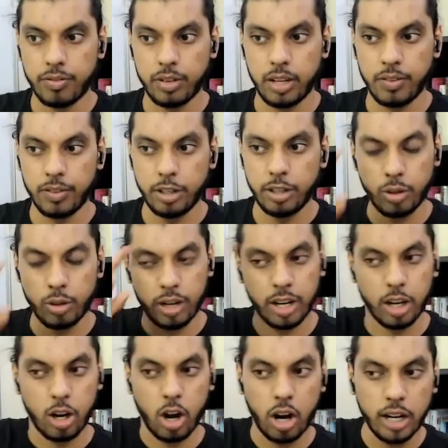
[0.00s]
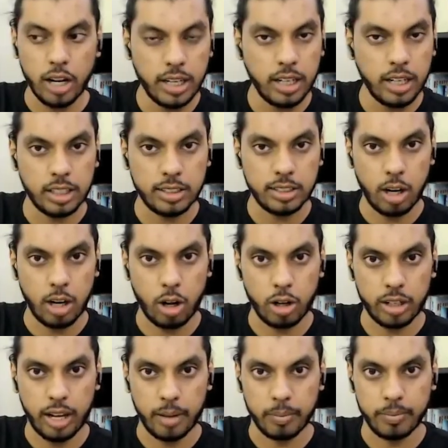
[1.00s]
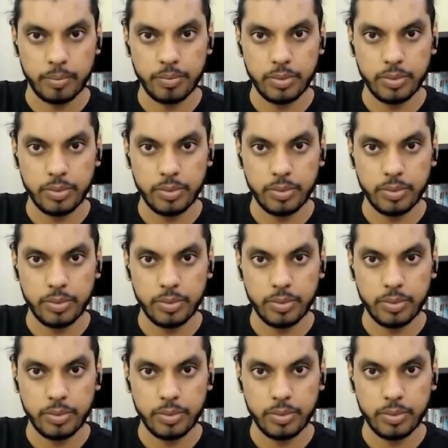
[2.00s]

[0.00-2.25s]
even to record it, it's a long time.